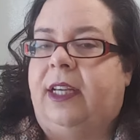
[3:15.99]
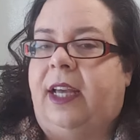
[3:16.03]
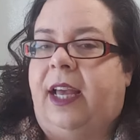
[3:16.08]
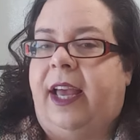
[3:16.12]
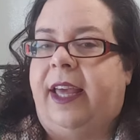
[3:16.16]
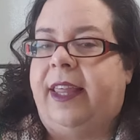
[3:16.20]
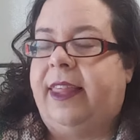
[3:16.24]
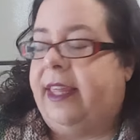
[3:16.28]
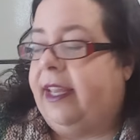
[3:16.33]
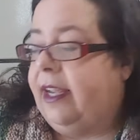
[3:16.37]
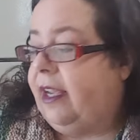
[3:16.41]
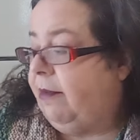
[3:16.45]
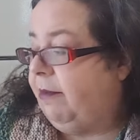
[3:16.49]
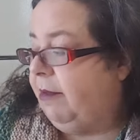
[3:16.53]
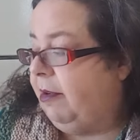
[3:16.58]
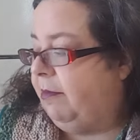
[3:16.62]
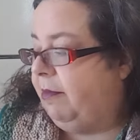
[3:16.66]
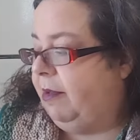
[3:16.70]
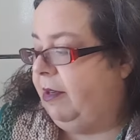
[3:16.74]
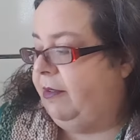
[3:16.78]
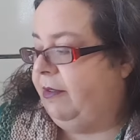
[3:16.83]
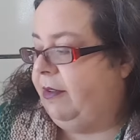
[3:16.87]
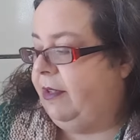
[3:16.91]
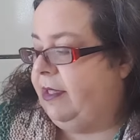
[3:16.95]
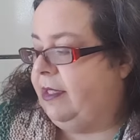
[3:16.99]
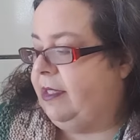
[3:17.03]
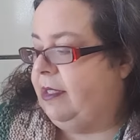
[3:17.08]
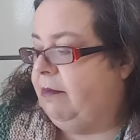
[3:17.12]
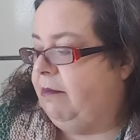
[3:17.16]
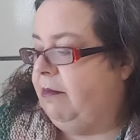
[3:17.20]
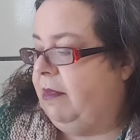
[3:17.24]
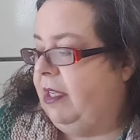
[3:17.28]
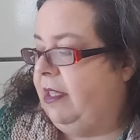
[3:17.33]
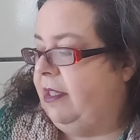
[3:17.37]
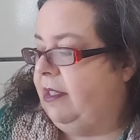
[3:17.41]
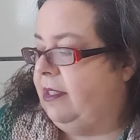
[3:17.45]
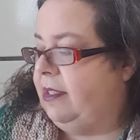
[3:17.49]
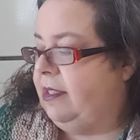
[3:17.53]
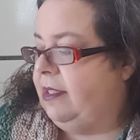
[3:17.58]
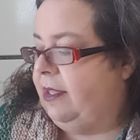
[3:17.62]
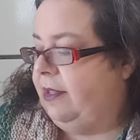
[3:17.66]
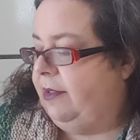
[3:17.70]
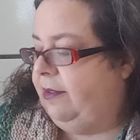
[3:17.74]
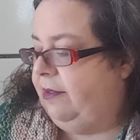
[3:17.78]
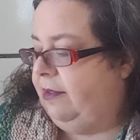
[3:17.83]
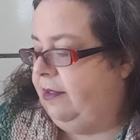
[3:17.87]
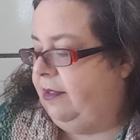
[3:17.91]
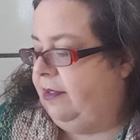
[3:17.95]
I think I'm going to be doing some mittens
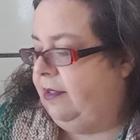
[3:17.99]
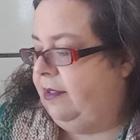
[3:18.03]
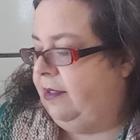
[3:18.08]
soon.